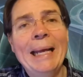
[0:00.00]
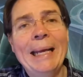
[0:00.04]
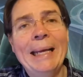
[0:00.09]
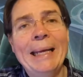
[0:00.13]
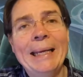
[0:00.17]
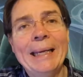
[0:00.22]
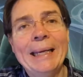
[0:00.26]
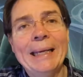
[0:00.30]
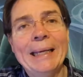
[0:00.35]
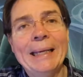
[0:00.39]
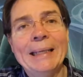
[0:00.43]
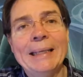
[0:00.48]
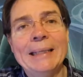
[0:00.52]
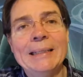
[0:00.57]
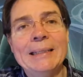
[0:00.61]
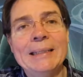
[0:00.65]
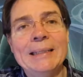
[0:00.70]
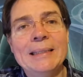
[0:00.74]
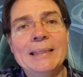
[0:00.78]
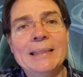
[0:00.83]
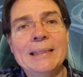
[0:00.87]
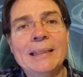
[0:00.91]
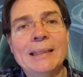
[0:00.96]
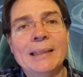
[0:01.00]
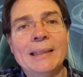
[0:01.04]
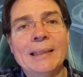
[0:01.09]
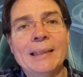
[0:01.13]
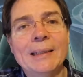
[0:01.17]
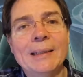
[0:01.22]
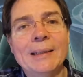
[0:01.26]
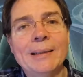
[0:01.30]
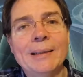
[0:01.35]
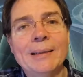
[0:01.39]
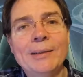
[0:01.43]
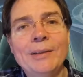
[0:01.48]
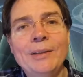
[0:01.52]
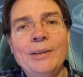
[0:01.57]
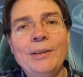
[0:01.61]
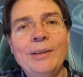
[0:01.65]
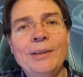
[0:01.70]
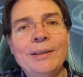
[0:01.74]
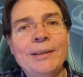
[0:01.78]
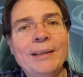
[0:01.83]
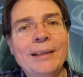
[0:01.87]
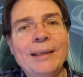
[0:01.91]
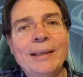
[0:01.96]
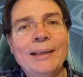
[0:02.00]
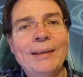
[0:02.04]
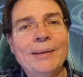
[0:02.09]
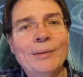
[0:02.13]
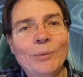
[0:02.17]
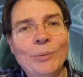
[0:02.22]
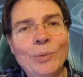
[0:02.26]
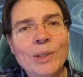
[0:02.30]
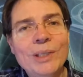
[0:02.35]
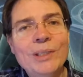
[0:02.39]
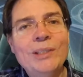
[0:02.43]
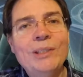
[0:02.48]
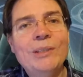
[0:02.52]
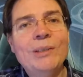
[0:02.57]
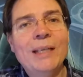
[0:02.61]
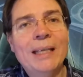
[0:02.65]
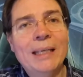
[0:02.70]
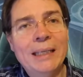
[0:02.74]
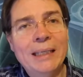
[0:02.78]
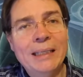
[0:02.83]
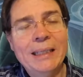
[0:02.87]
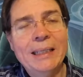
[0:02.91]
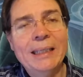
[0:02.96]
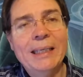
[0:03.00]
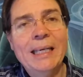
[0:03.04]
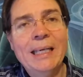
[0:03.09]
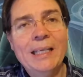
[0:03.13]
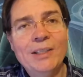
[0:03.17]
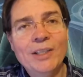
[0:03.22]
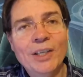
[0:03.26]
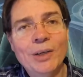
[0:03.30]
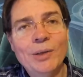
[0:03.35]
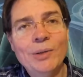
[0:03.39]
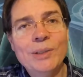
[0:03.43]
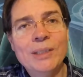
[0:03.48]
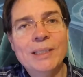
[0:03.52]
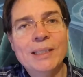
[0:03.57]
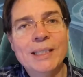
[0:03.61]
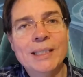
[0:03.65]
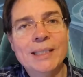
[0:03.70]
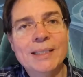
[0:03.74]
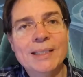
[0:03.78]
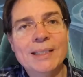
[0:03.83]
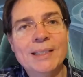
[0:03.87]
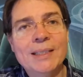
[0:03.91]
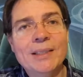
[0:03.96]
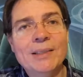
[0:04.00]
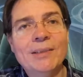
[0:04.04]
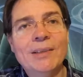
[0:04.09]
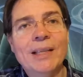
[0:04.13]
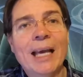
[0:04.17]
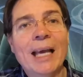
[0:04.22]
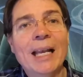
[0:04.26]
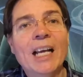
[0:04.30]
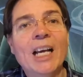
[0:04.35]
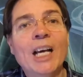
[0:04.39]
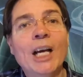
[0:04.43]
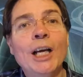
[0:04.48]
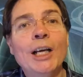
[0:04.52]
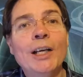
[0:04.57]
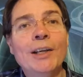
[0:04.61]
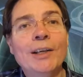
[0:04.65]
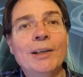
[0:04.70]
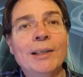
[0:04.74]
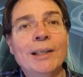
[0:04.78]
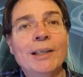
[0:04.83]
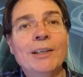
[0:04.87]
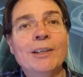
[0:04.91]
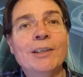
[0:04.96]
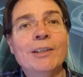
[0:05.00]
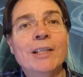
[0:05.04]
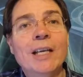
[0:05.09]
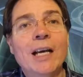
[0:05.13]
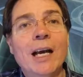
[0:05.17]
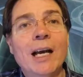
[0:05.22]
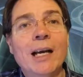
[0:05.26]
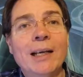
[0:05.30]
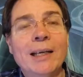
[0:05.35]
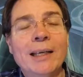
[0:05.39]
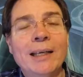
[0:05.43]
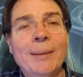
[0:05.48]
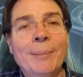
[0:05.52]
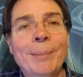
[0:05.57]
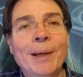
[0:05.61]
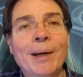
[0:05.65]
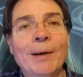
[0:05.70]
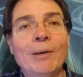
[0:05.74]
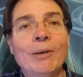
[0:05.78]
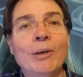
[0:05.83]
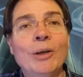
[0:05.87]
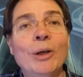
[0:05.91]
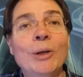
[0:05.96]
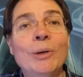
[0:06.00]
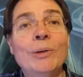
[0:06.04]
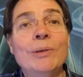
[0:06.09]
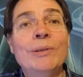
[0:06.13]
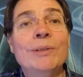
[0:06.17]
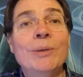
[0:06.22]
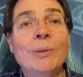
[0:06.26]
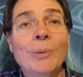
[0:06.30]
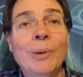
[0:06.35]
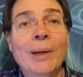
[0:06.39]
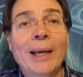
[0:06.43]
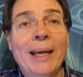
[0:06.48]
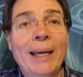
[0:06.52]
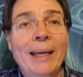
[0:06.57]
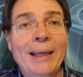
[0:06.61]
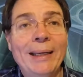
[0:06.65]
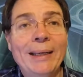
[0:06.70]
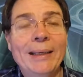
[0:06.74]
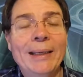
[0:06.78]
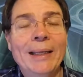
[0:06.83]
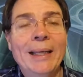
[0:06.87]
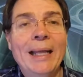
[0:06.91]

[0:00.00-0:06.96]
And once you get into ketosis, that hunger that you're talking about goes away.